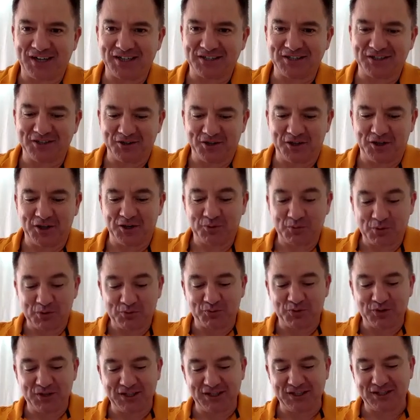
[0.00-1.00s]
us, you know, like we're
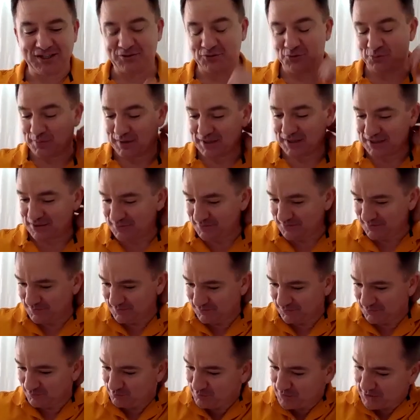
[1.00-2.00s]
really still best
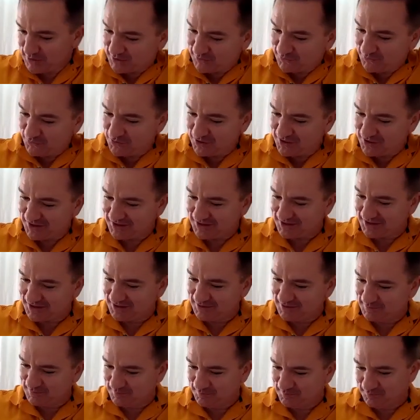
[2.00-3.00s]
best
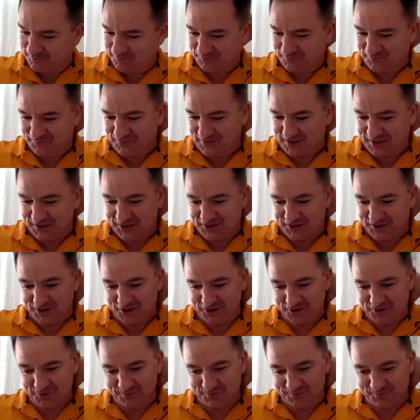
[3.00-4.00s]
friends.
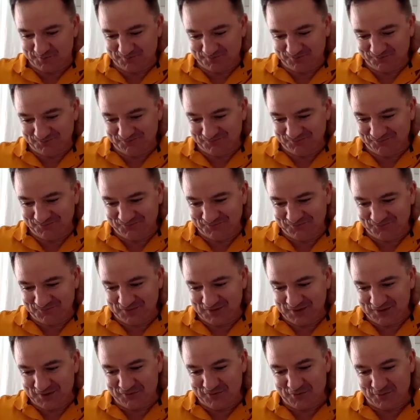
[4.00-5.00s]
So
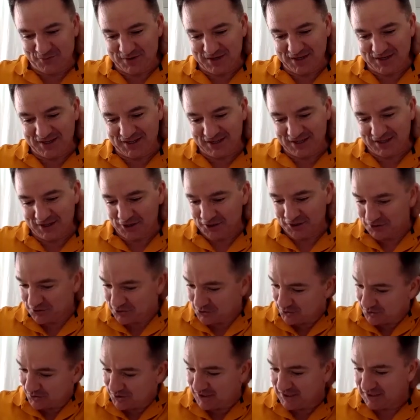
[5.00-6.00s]
for me, there, those
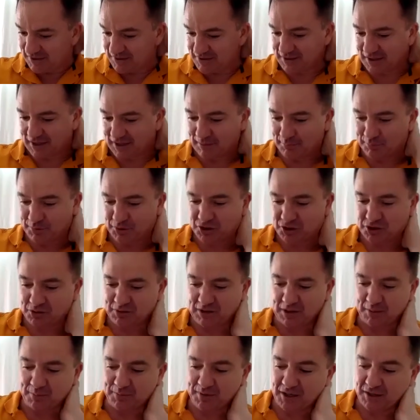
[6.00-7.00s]
two things are
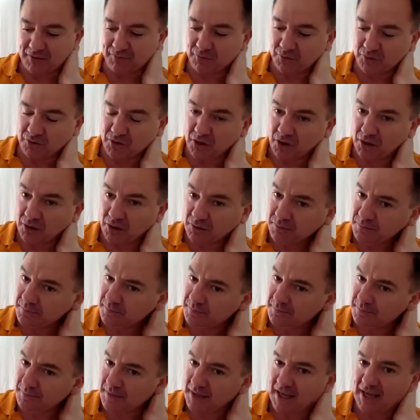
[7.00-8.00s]
pursuing a meaningful goal
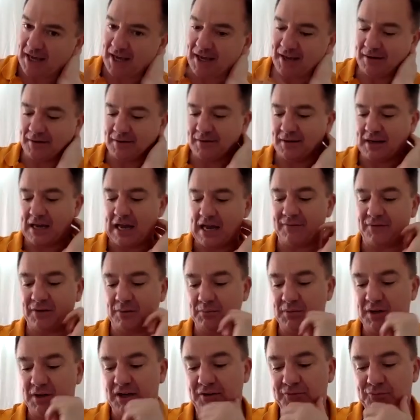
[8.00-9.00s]
and
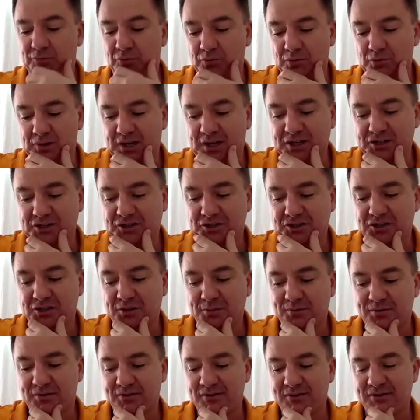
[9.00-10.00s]
having meaningful
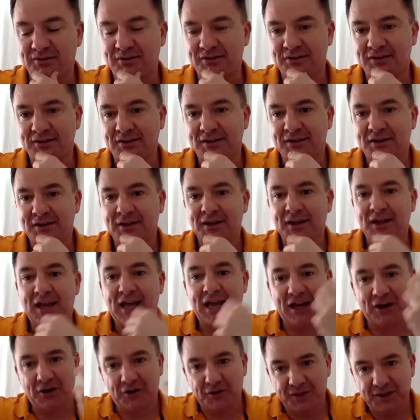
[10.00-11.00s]
relationships.
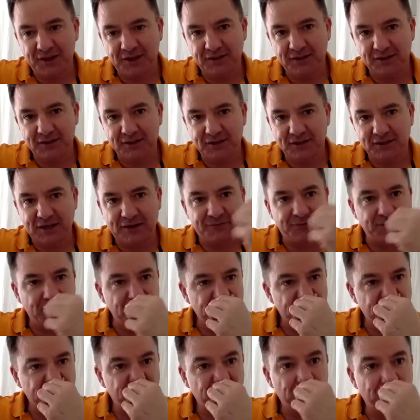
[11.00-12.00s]
And I think that the
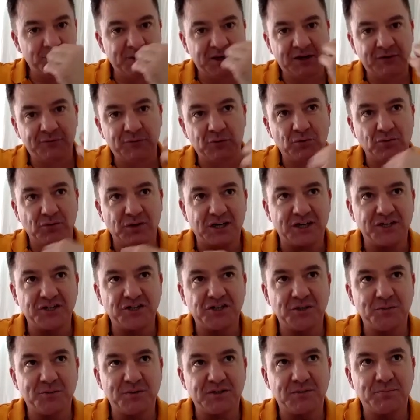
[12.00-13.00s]
definition of a meaningful
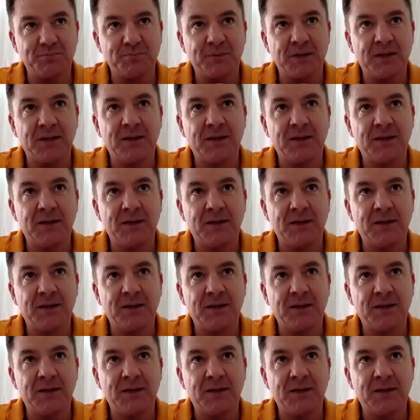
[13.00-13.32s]
relationship is